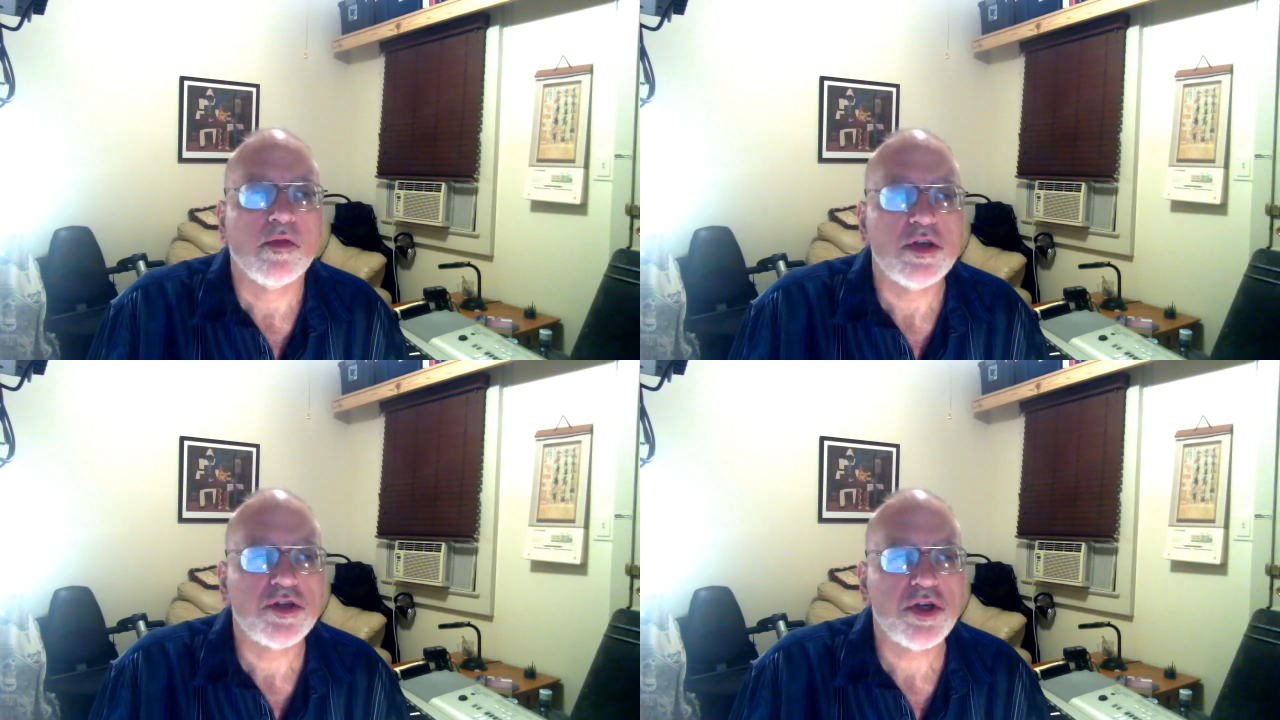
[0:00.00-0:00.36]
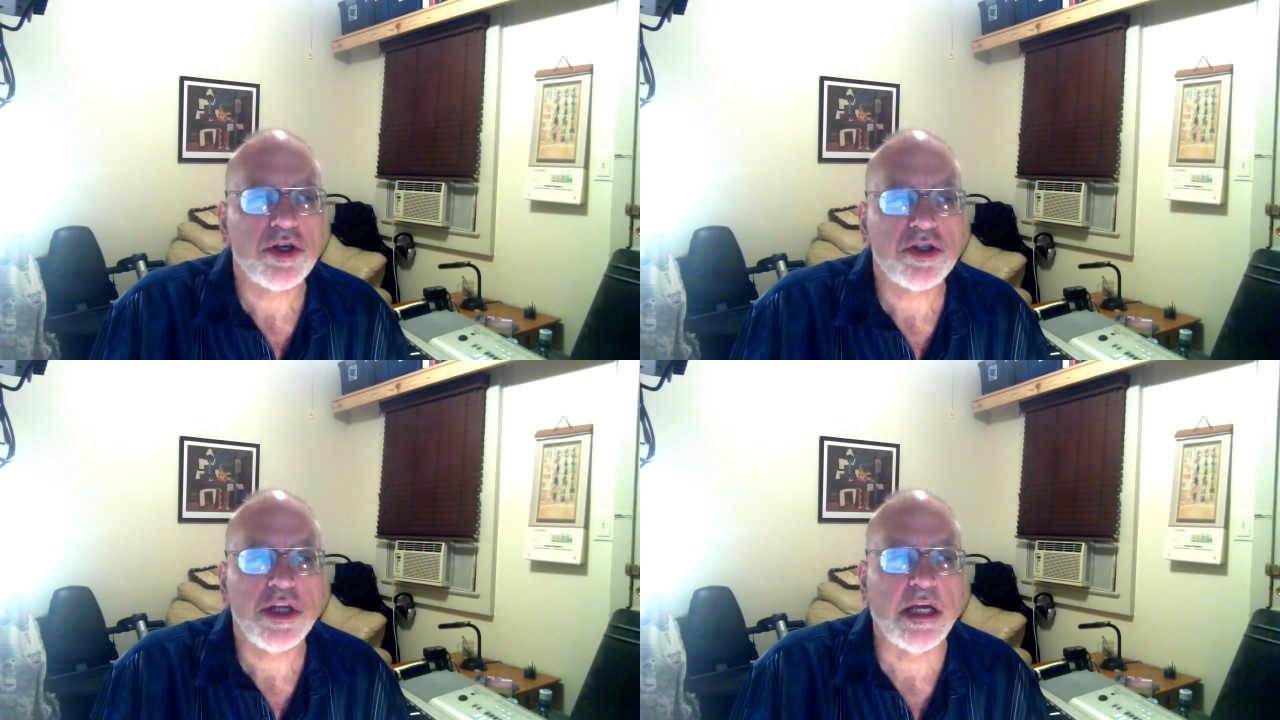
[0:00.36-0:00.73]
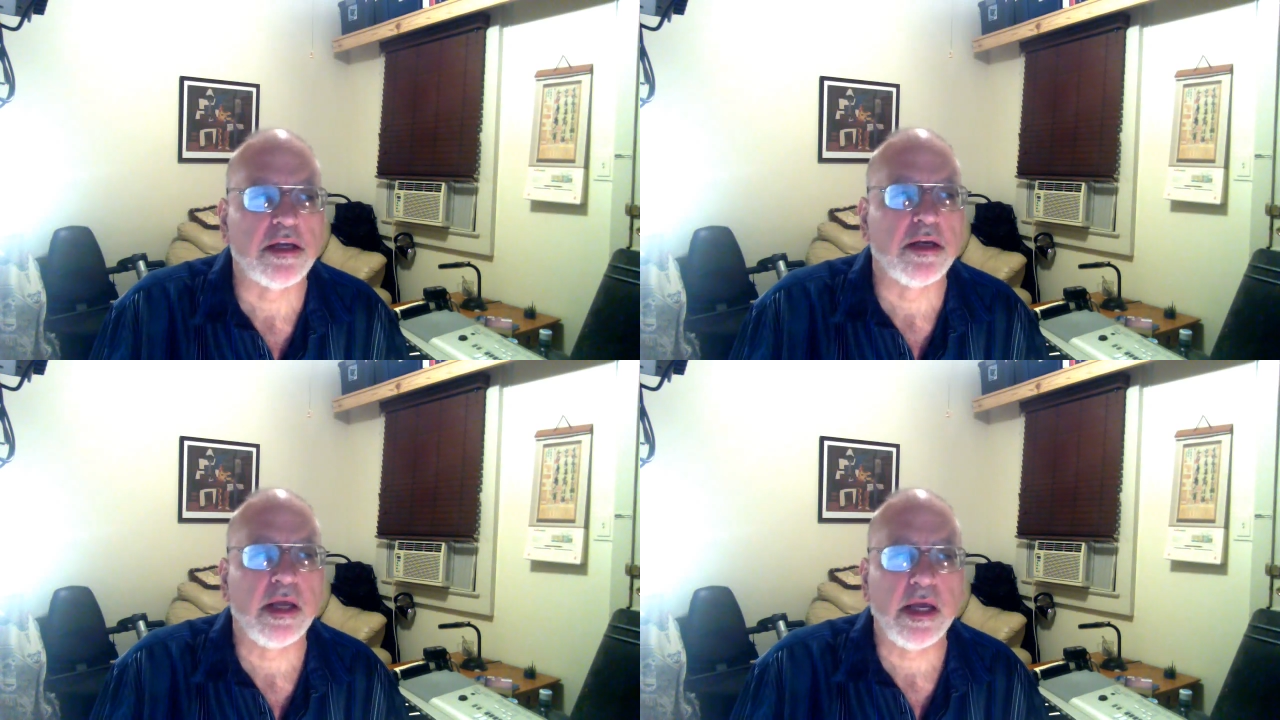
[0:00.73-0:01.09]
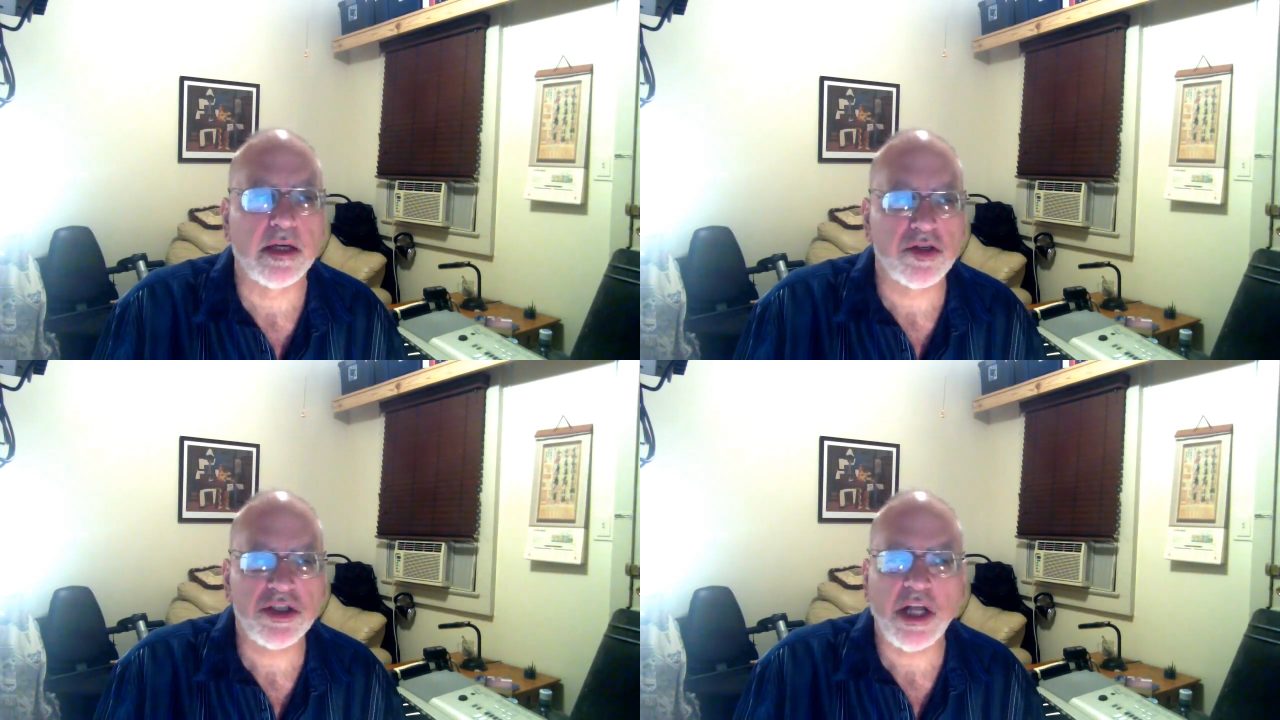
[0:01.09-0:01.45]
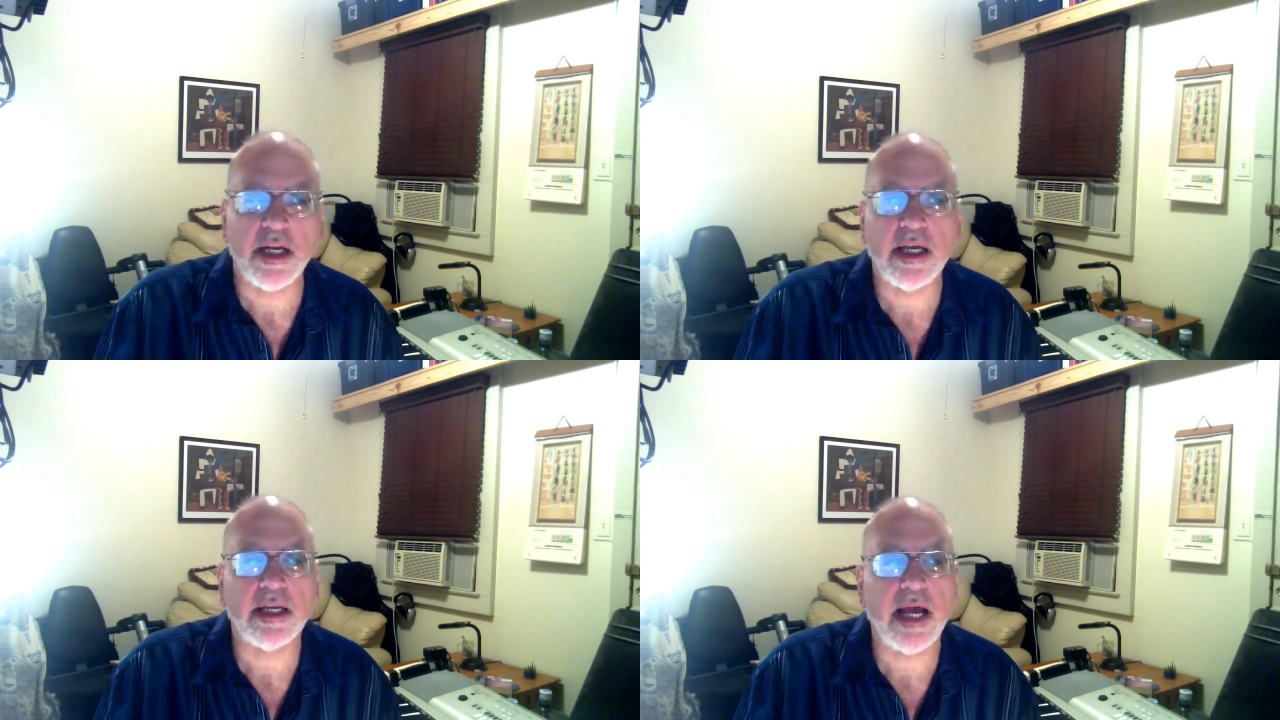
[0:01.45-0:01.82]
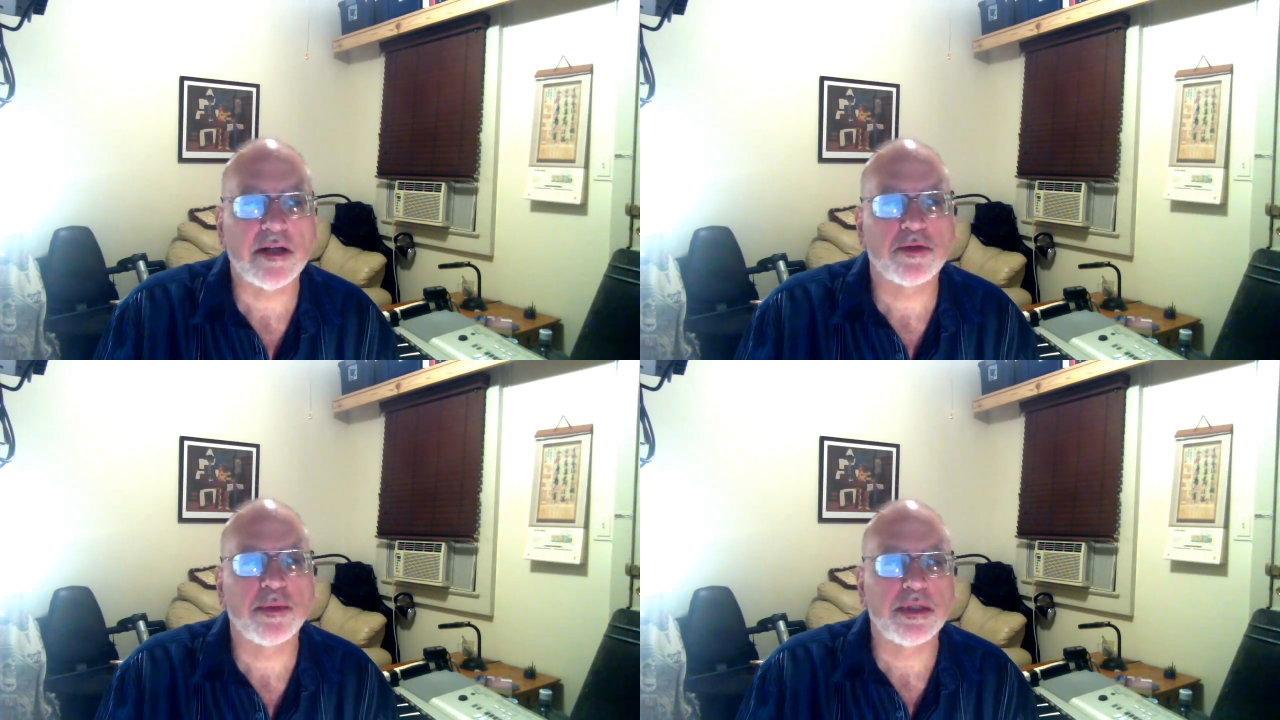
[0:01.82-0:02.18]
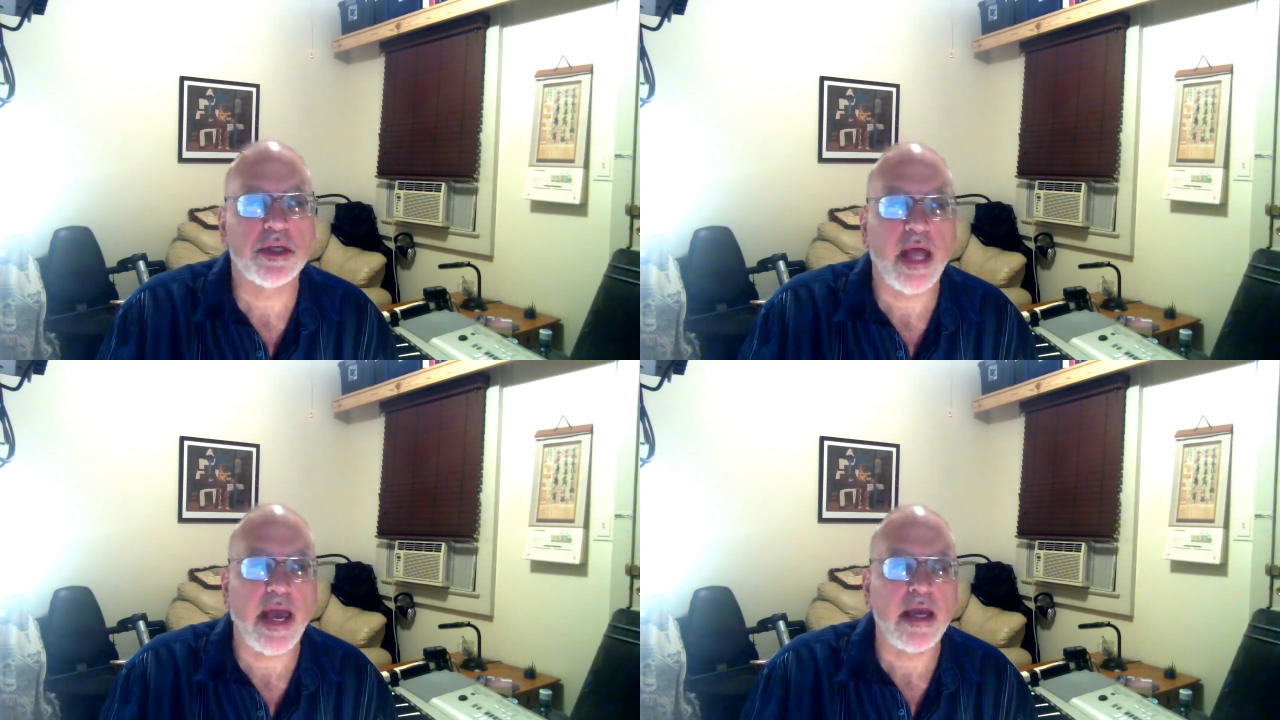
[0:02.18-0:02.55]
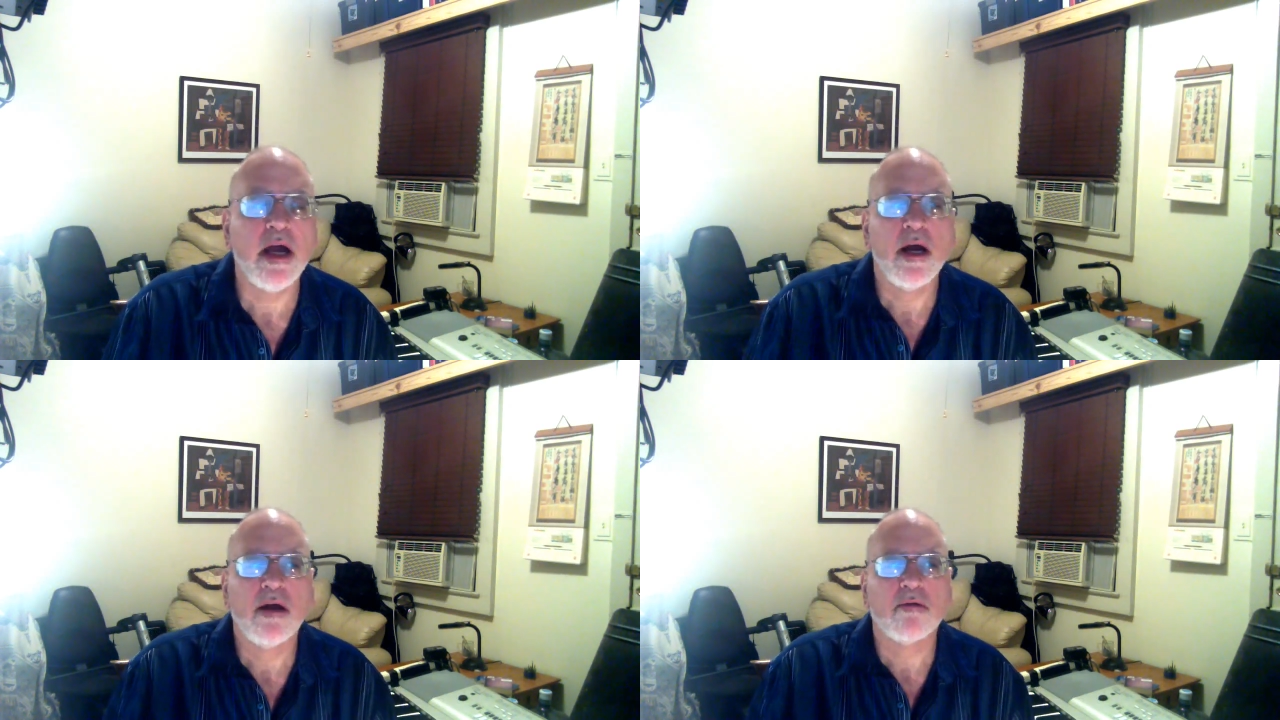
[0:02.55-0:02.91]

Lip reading: This just in a stunning announcement today,